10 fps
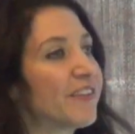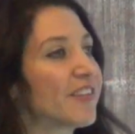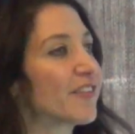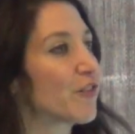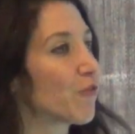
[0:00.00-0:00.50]
this
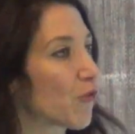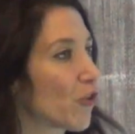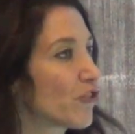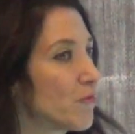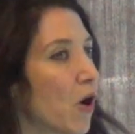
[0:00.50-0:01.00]
is the
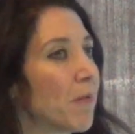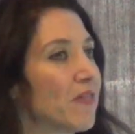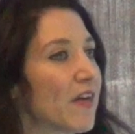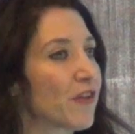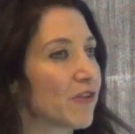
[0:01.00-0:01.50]
first
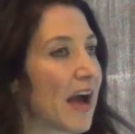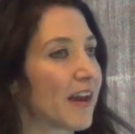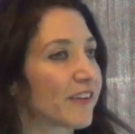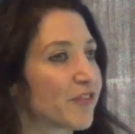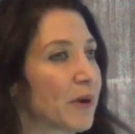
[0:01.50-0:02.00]
moment that they're
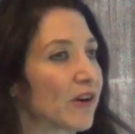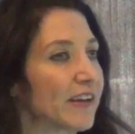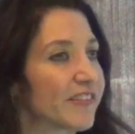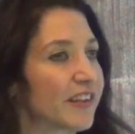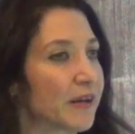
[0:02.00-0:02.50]
not
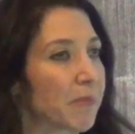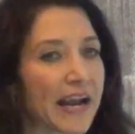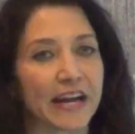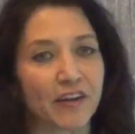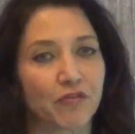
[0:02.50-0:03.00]
experiencing
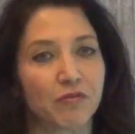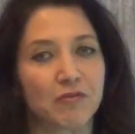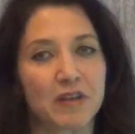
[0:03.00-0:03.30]
pain